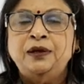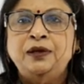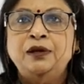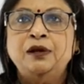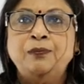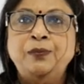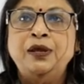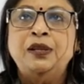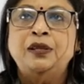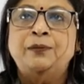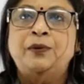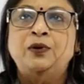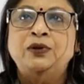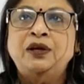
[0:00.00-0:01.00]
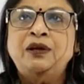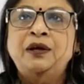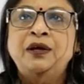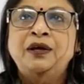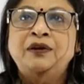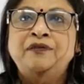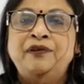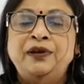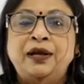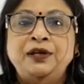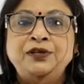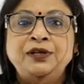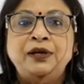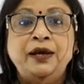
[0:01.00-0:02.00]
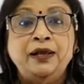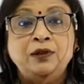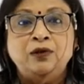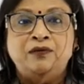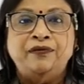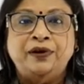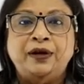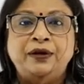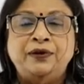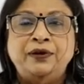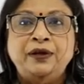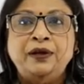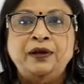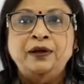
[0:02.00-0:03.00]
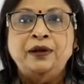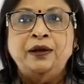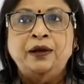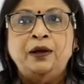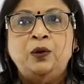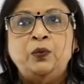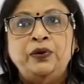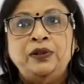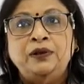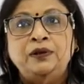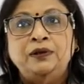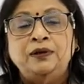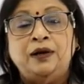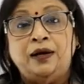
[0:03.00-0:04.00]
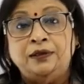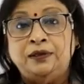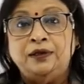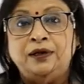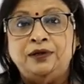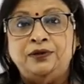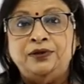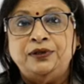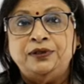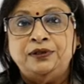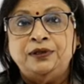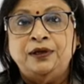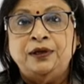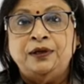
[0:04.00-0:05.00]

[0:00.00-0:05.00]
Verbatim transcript: it speaks about the financial health of a country with other countries,